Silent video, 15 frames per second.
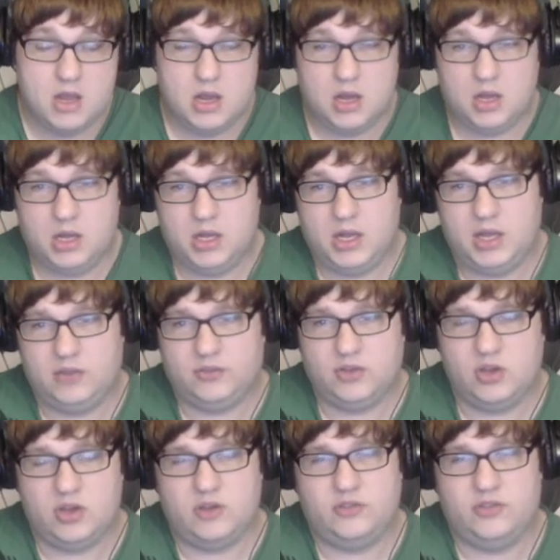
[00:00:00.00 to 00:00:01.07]
Uh, it's
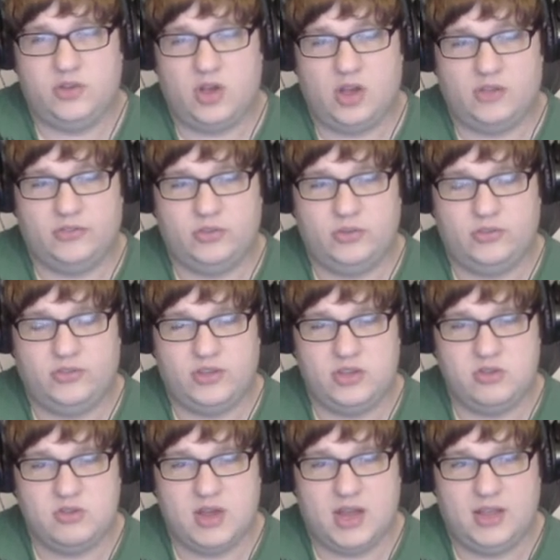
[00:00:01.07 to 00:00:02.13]
good to also see you
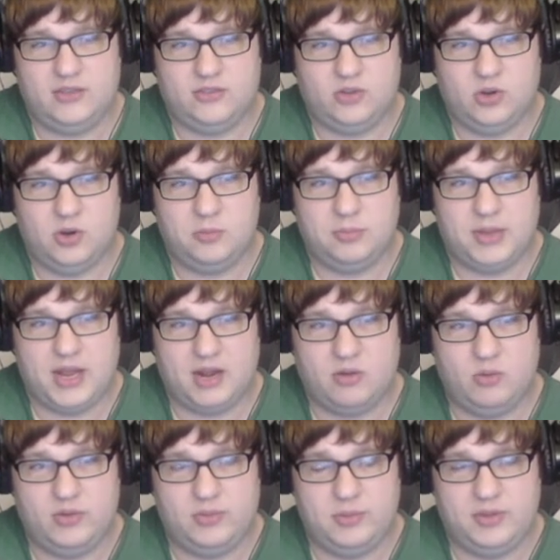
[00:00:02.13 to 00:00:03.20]
guys are back
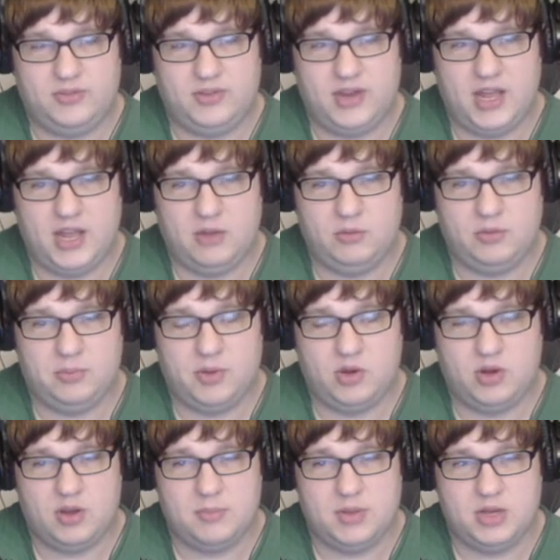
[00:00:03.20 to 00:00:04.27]
with me today with
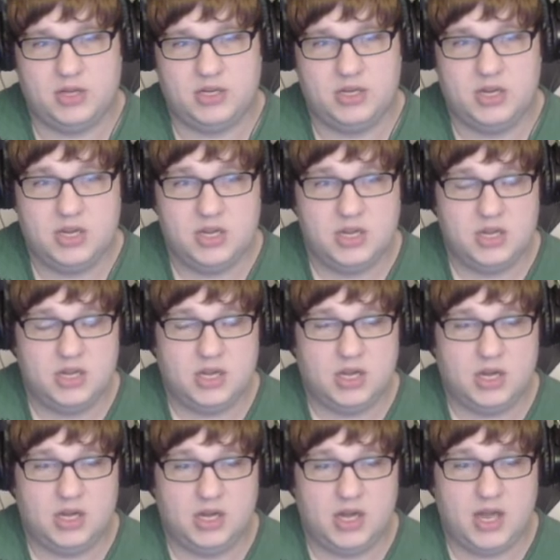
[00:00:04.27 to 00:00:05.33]
Pokemon.
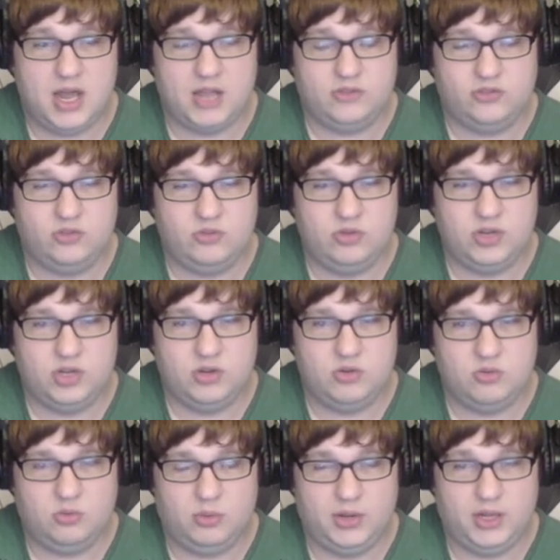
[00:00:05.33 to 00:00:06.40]
Uh, as you know,
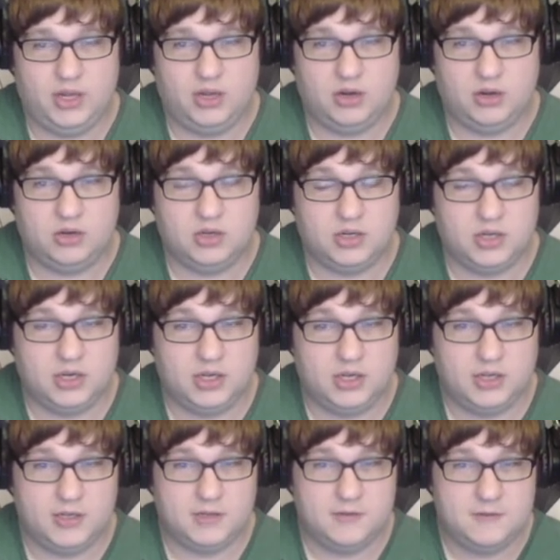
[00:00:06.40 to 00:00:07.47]
we are
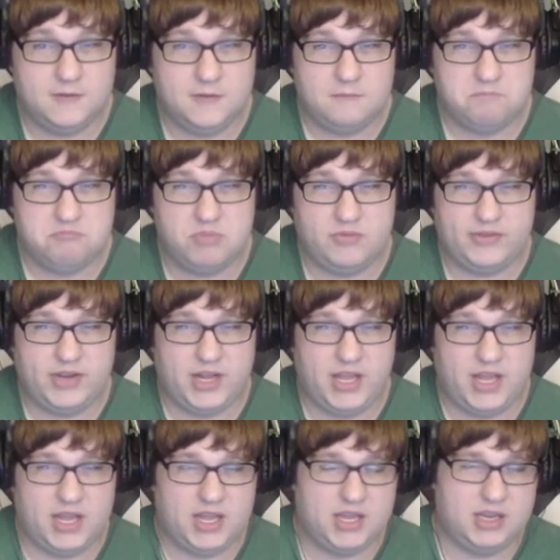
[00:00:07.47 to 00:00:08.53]
uh, moving
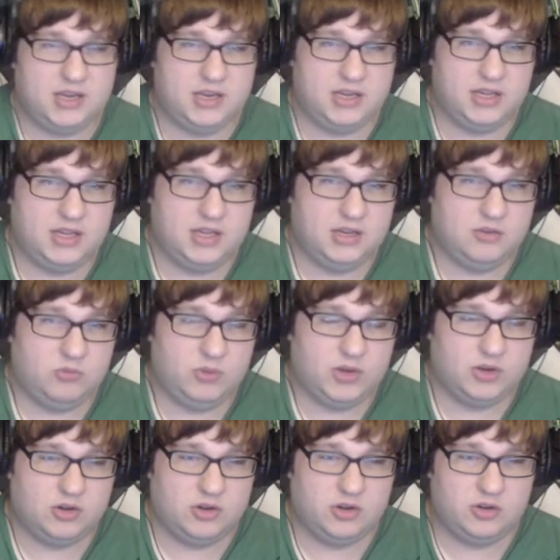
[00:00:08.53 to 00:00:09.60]
ahead and we
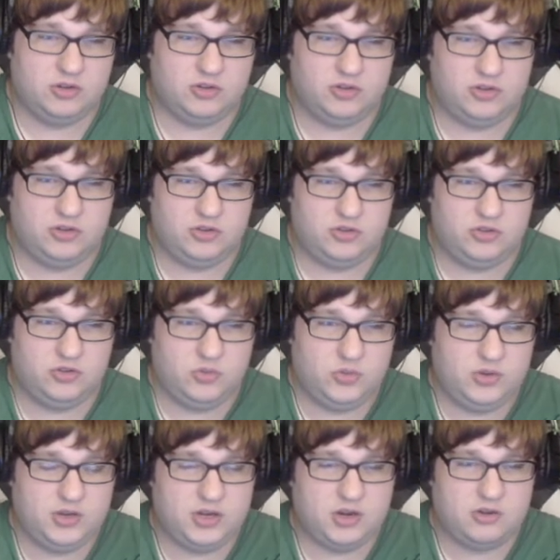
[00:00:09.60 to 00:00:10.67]
are
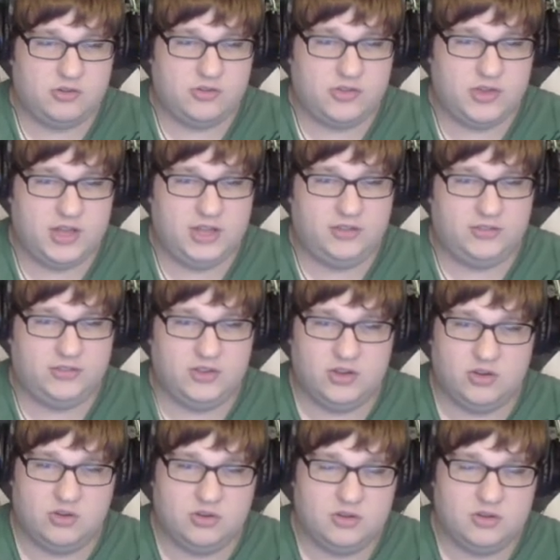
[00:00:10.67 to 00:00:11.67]
doing our thing still.